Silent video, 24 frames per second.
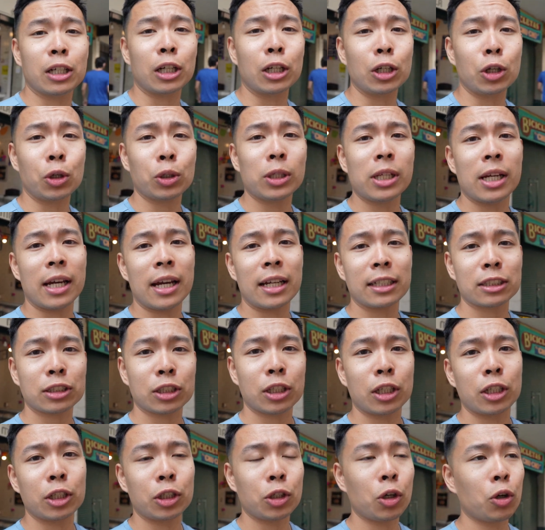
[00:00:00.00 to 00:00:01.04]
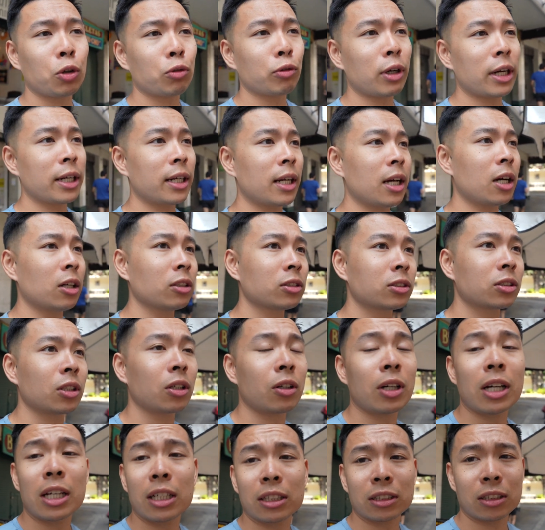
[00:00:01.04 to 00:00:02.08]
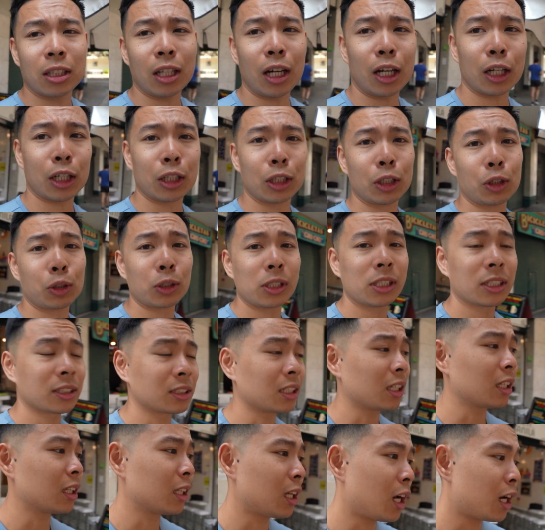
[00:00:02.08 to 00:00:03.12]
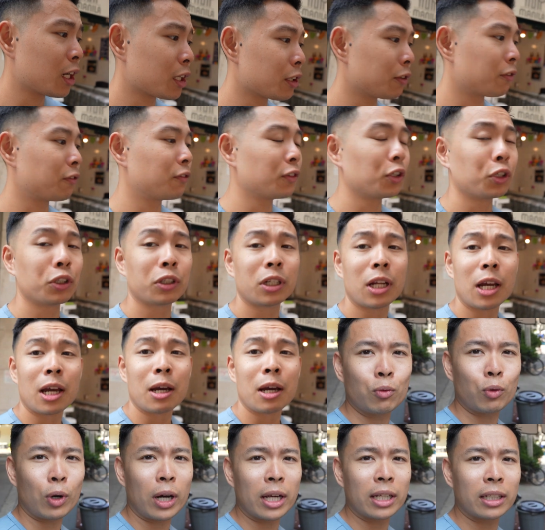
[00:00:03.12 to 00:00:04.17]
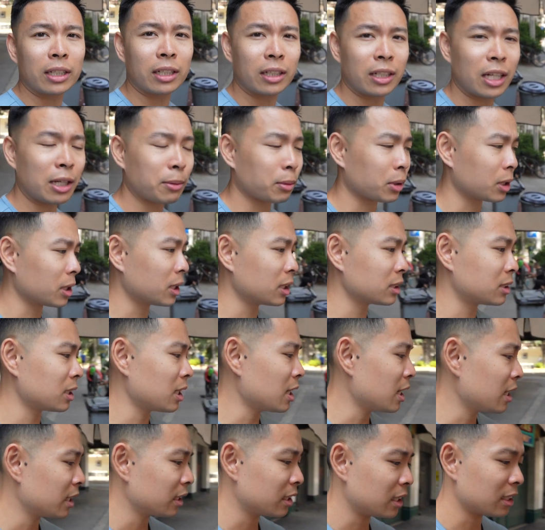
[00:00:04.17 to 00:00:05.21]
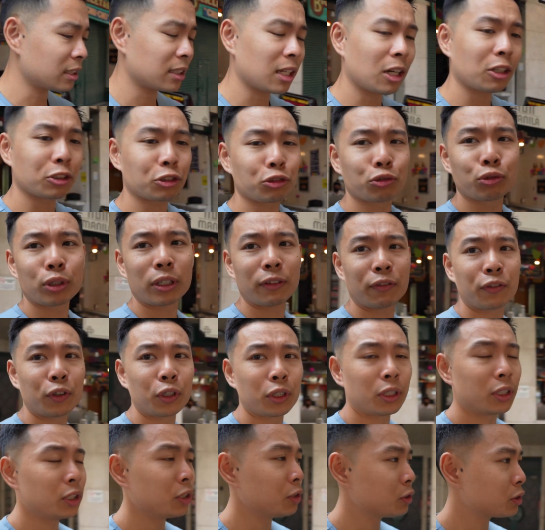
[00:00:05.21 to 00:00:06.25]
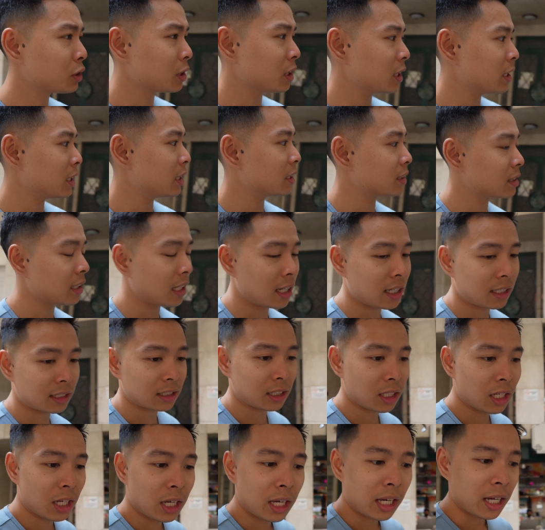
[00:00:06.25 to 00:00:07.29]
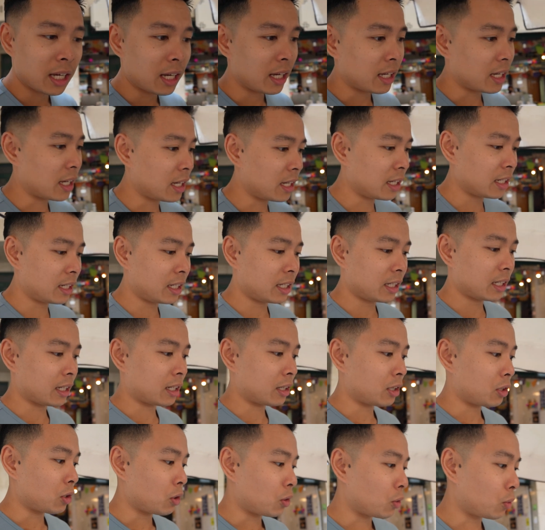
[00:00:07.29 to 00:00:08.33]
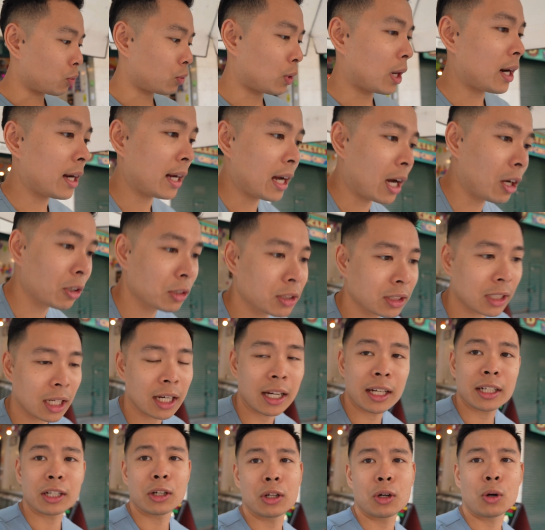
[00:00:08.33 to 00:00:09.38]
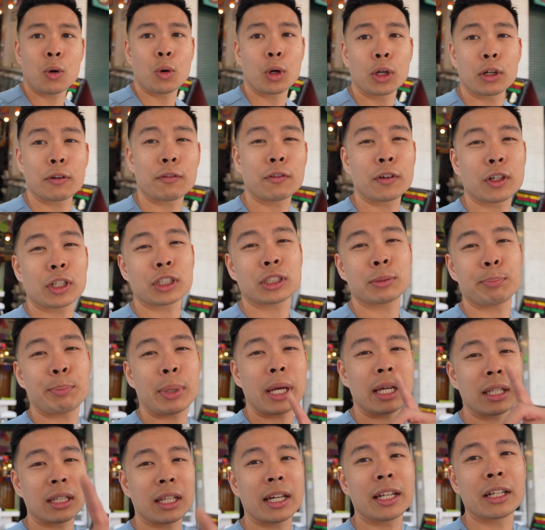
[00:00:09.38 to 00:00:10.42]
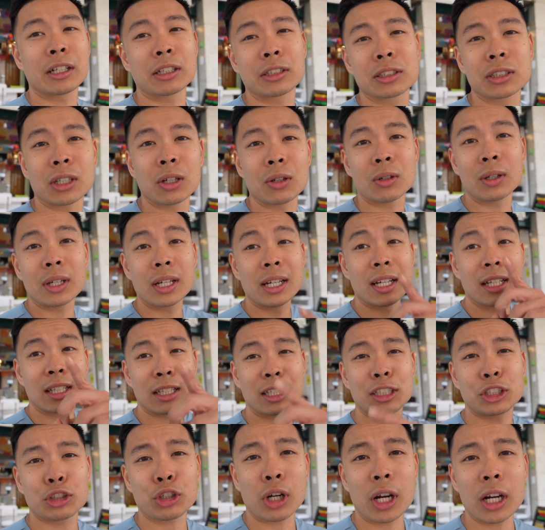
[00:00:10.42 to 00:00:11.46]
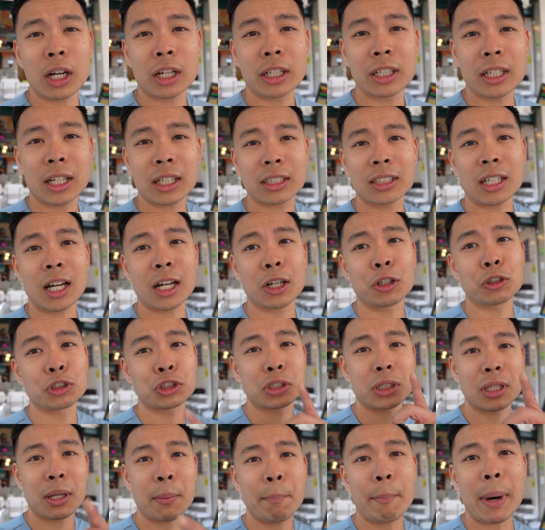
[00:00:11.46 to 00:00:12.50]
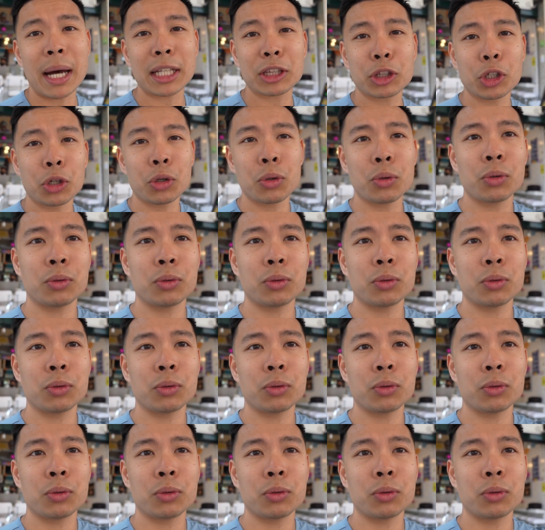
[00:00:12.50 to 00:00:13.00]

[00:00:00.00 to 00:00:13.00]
Colonia Escandon right now, so a lot of colonias, a lot of food, right in the neighborhoods. This is how street food usually is, guys. Eating right outside, order first, pay later. So let's try our duck tacos, Pato.